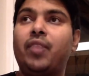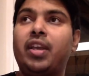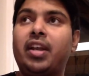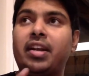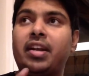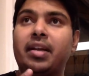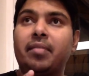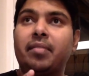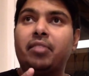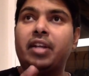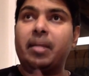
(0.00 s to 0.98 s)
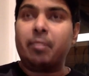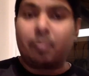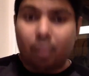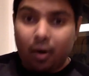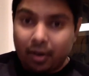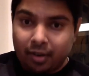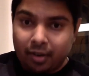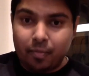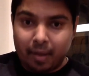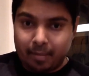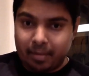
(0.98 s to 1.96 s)
we created a deeper product
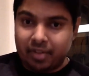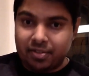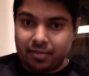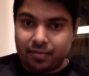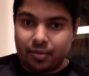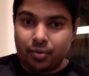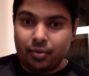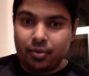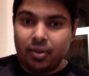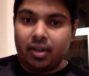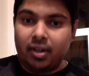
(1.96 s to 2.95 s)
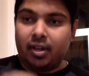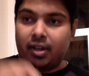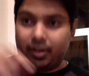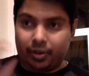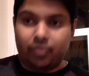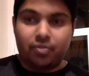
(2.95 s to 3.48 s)
roadmap because of you. Your